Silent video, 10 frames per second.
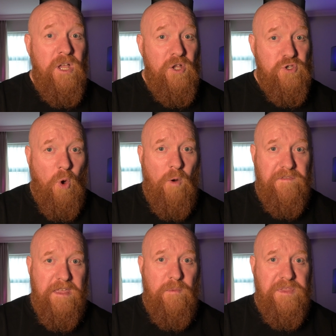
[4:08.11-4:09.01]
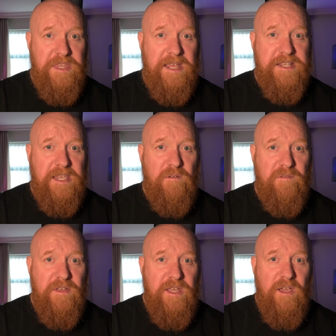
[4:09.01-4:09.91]
So hopefully within the next kind
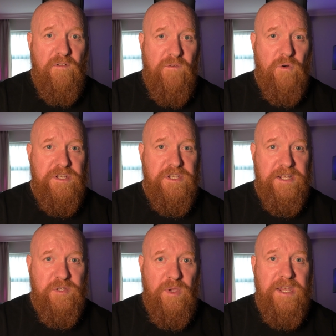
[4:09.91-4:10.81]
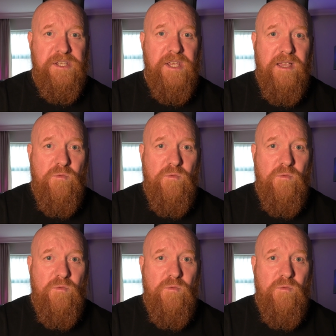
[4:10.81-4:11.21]
of 4 to 6 weeks,